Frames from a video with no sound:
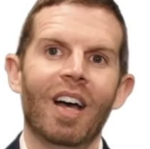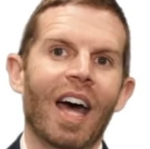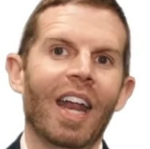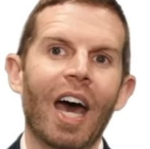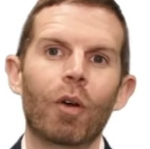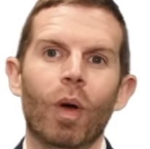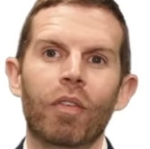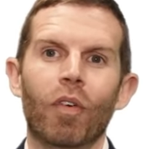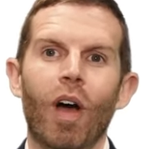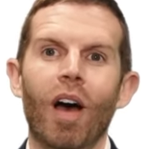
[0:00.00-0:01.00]
on how to
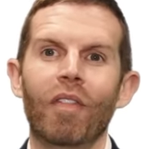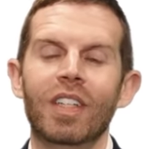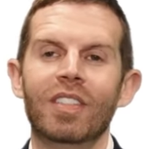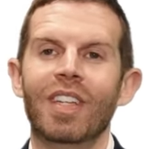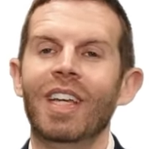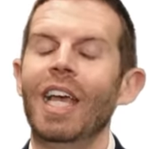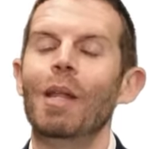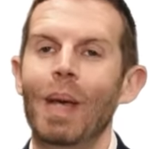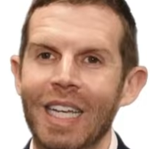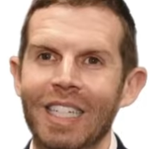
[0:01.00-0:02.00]
run for office
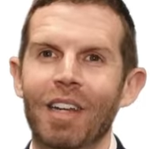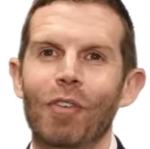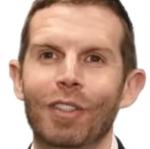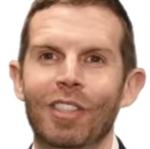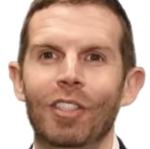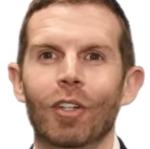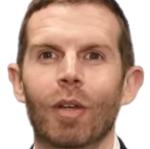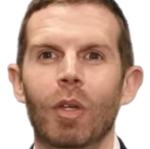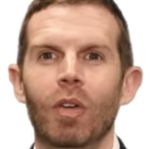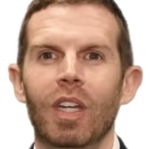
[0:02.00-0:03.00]
and make a difference in your
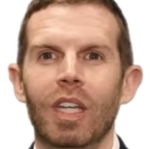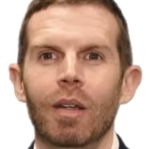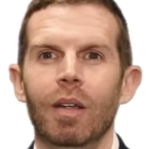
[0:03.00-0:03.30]
community.